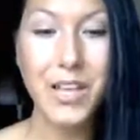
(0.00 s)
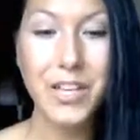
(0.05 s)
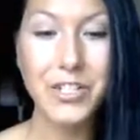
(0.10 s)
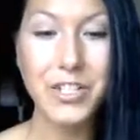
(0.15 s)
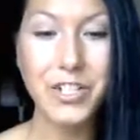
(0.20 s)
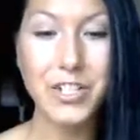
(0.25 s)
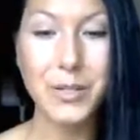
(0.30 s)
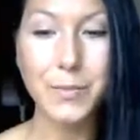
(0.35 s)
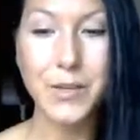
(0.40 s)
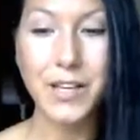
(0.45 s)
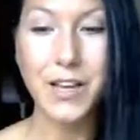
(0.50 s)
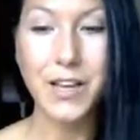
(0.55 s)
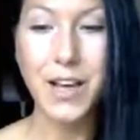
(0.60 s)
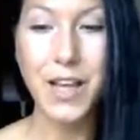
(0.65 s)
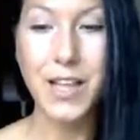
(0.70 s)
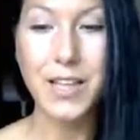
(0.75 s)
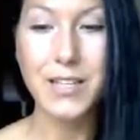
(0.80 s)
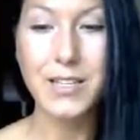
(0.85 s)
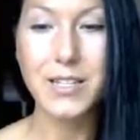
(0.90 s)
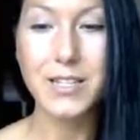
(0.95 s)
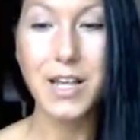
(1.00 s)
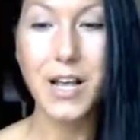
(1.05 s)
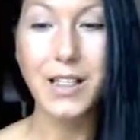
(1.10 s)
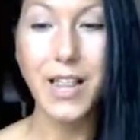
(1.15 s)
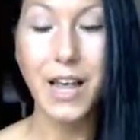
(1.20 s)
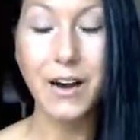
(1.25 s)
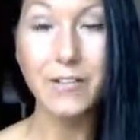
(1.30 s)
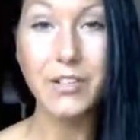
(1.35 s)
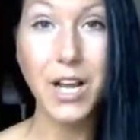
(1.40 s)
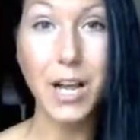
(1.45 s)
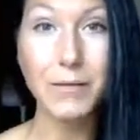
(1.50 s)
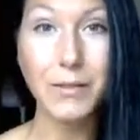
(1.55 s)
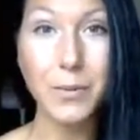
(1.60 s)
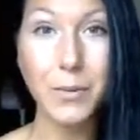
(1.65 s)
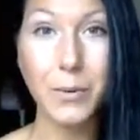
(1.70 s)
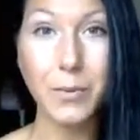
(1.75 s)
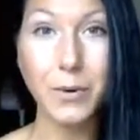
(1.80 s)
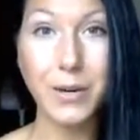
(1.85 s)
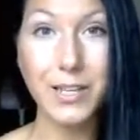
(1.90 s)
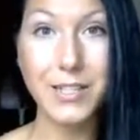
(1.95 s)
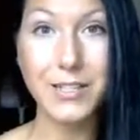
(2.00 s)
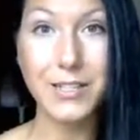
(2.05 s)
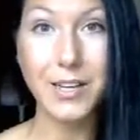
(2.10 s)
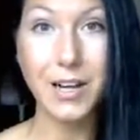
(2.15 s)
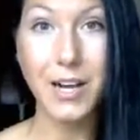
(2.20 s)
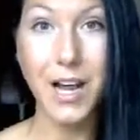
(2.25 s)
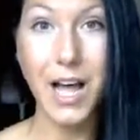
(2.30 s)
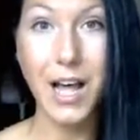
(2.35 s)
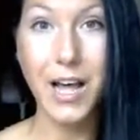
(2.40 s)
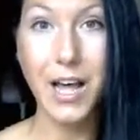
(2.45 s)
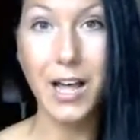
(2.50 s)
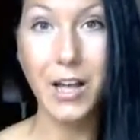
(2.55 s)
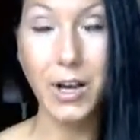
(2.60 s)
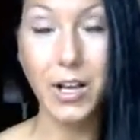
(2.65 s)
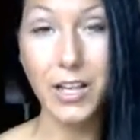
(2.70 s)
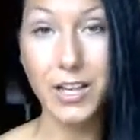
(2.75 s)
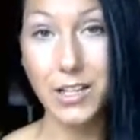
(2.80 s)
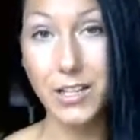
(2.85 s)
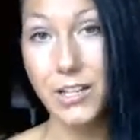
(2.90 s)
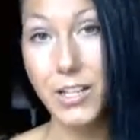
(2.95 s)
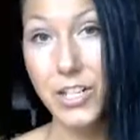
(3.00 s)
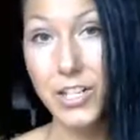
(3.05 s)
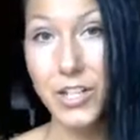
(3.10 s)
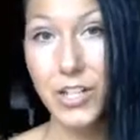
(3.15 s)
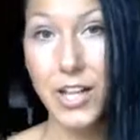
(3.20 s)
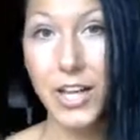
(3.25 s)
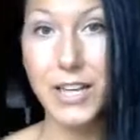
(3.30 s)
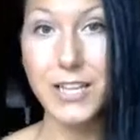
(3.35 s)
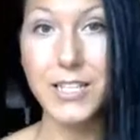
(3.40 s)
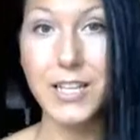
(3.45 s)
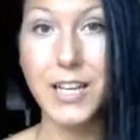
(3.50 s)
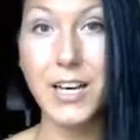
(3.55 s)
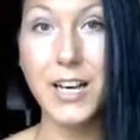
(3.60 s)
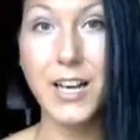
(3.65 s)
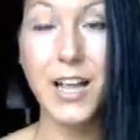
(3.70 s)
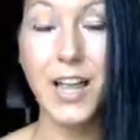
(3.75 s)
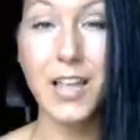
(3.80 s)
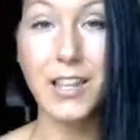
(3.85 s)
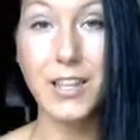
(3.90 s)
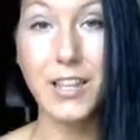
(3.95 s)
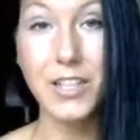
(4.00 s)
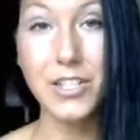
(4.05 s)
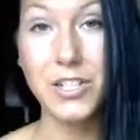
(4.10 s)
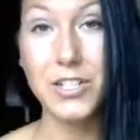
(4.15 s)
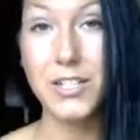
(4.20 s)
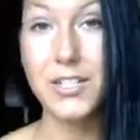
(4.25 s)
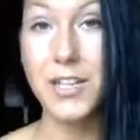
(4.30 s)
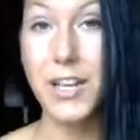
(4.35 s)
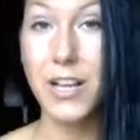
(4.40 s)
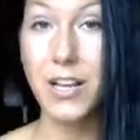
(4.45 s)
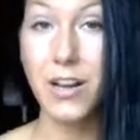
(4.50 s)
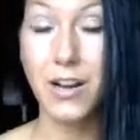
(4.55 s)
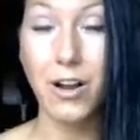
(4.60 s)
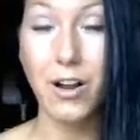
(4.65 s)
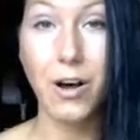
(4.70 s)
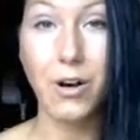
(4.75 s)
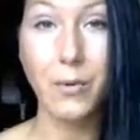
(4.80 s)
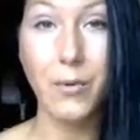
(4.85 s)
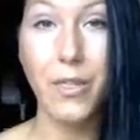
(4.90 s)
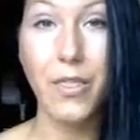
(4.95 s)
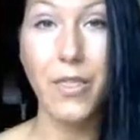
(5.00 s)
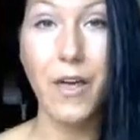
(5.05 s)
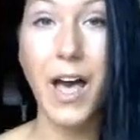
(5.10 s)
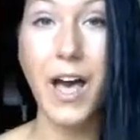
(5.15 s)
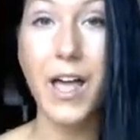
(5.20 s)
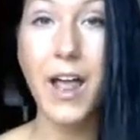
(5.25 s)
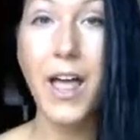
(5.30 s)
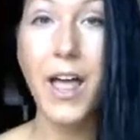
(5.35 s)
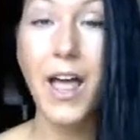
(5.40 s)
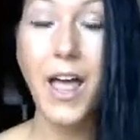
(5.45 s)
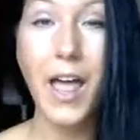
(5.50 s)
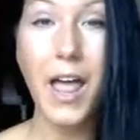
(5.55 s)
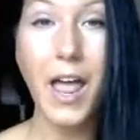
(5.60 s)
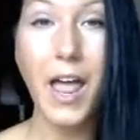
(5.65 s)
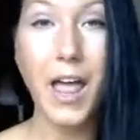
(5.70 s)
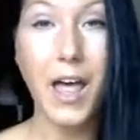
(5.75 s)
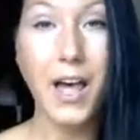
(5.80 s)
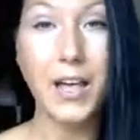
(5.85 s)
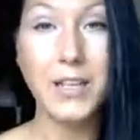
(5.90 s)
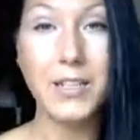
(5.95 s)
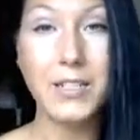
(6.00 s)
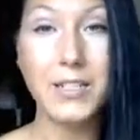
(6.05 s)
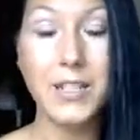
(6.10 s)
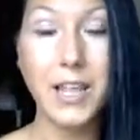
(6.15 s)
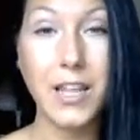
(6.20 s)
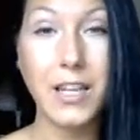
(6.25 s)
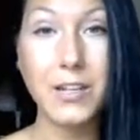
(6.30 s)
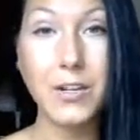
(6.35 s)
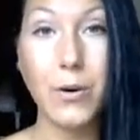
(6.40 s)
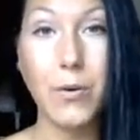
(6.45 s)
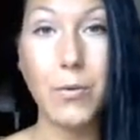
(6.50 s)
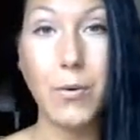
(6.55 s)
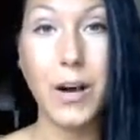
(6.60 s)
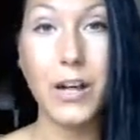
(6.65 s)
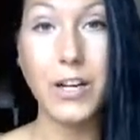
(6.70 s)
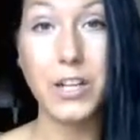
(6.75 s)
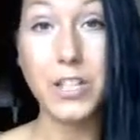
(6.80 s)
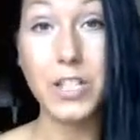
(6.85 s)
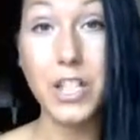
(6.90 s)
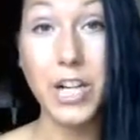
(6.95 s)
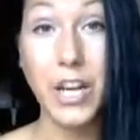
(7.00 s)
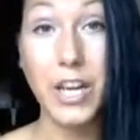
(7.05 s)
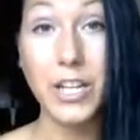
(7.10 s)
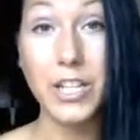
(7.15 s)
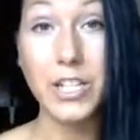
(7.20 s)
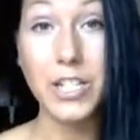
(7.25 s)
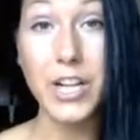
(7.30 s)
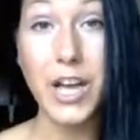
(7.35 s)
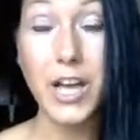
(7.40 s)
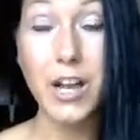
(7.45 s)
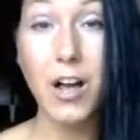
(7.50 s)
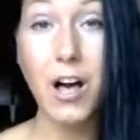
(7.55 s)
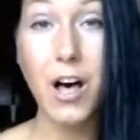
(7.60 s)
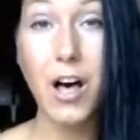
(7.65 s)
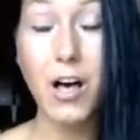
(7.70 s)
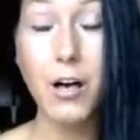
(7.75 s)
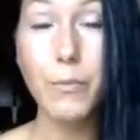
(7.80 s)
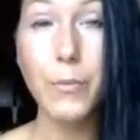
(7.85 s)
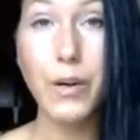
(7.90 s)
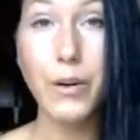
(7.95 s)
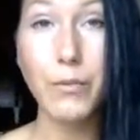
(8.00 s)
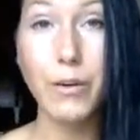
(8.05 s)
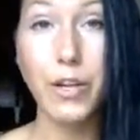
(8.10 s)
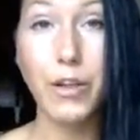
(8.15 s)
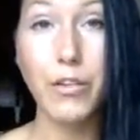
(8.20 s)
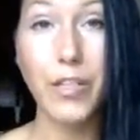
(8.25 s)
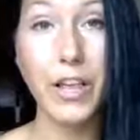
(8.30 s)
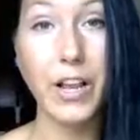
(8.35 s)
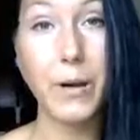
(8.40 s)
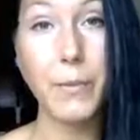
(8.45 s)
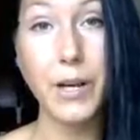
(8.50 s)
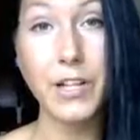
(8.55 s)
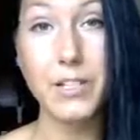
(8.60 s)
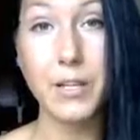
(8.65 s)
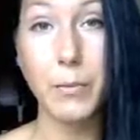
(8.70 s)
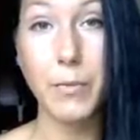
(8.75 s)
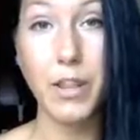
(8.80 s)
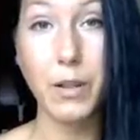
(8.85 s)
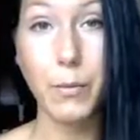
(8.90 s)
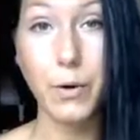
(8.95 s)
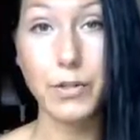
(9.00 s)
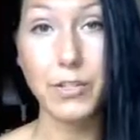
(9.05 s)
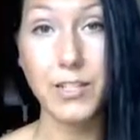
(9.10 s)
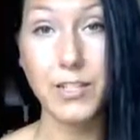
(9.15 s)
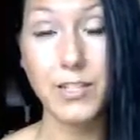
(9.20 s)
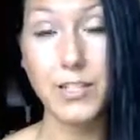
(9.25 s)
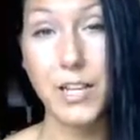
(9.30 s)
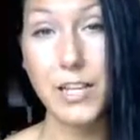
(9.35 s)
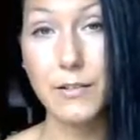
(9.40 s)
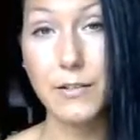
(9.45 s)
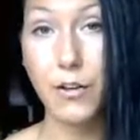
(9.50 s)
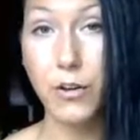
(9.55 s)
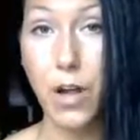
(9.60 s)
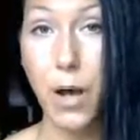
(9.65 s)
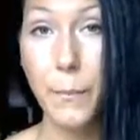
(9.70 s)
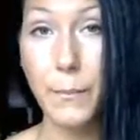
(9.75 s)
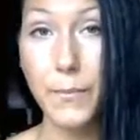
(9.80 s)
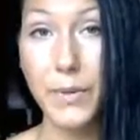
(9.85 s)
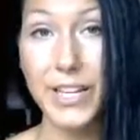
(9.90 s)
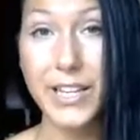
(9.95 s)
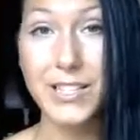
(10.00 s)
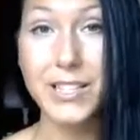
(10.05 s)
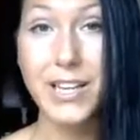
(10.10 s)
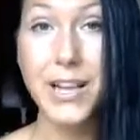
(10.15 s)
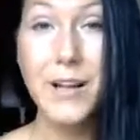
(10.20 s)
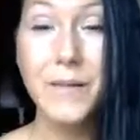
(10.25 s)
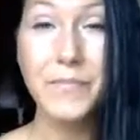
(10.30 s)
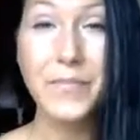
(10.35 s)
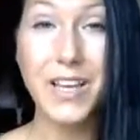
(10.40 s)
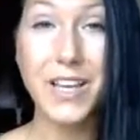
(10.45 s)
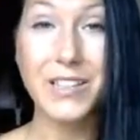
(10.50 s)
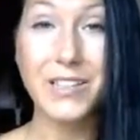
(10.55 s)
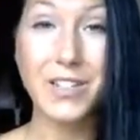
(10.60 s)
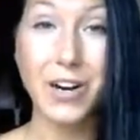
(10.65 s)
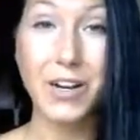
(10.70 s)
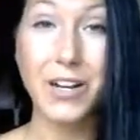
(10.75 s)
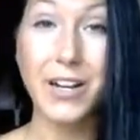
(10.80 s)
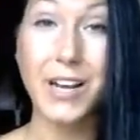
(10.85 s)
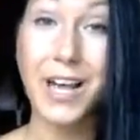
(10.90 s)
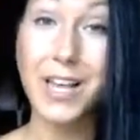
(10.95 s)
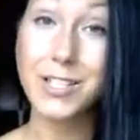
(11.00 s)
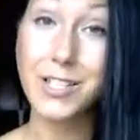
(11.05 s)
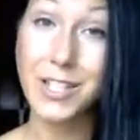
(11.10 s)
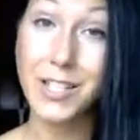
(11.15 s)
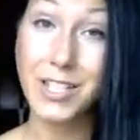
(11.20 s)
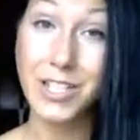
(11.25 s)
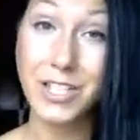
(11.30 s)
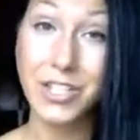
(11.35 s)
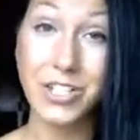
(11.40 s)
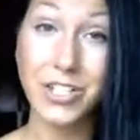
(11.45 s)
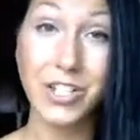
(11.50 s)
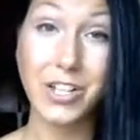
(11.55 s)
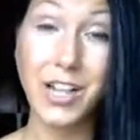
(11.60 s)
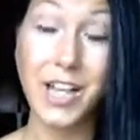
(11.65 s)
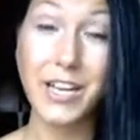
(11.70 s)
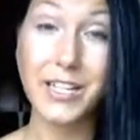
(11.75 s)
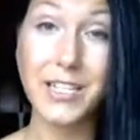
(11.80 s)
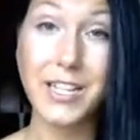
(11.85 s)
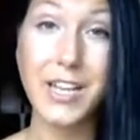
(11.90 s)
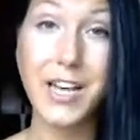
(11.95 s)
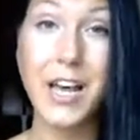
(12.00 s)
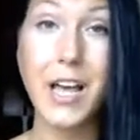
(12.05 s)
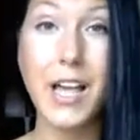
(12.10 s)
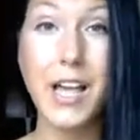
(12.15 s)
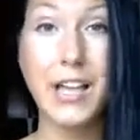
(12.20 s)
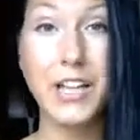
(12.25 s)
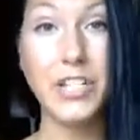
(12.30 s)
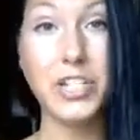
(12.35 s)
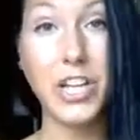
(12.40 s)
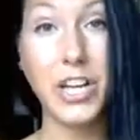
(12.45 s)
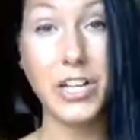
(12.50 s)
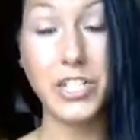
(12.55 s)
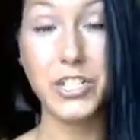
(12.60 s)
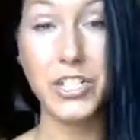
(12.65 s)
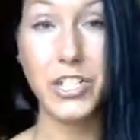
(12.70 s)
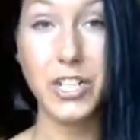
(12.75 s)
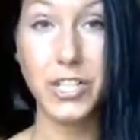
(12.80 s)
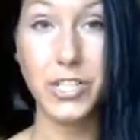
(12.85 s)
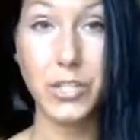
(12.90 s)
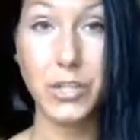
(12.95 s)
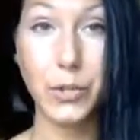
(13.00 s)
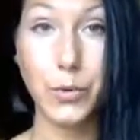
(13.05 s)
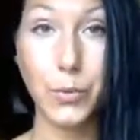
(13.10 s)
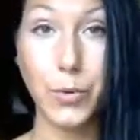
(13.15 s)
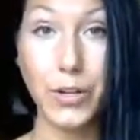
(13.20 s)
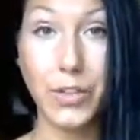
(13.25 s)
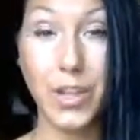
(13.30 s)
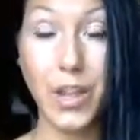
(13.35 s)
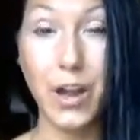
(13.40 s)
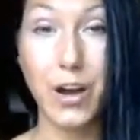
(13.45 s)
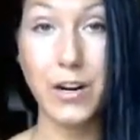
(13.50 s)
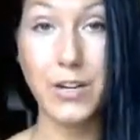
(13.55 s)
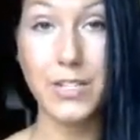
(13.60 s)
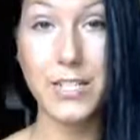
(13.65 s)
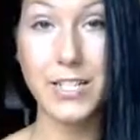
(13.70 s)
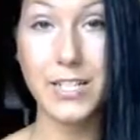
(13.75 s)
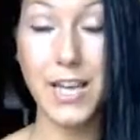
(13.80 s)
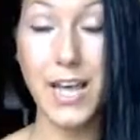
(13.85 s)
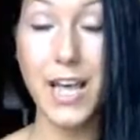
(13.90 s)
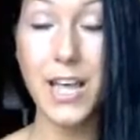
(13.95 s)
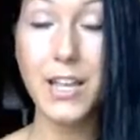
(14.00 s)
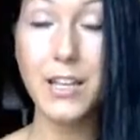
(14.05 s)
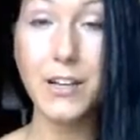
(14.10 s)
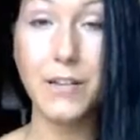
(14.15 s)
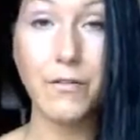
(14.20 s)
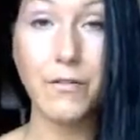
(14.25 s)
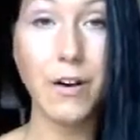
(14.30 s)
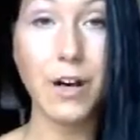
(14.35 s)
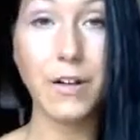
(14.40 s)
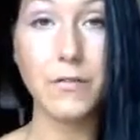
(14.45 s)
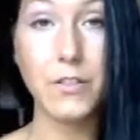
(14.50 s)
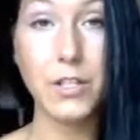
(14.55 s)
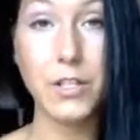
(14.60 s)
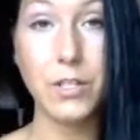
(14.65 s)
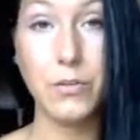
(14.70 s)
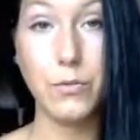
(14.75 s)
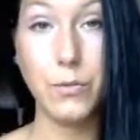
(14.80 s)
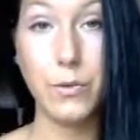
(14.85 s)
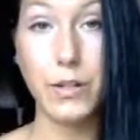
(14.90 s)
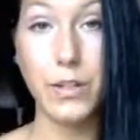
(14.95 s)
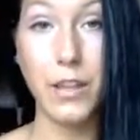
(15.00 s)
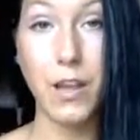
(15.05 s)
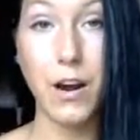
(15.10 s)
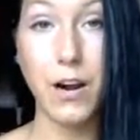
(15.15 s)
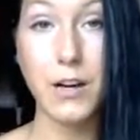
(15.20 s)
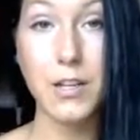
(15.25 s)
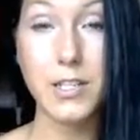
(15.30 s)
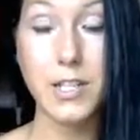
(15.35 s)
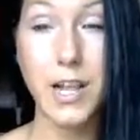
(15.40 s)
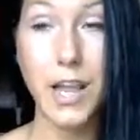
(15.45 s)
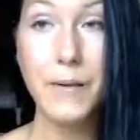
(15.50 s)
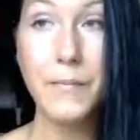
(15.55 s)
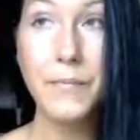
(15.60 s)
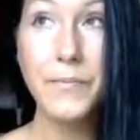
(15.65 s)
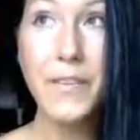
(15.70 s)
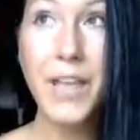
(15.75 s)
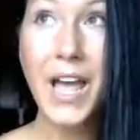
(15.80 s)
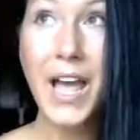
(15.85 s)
Just because a lot of times people get stuck on an initial idea and they just stay gung-ho with that and they don't want to change at all. But when you think about some of the most successful companies, they started as an initial idea and changed into what they are today and evolved to what they are today.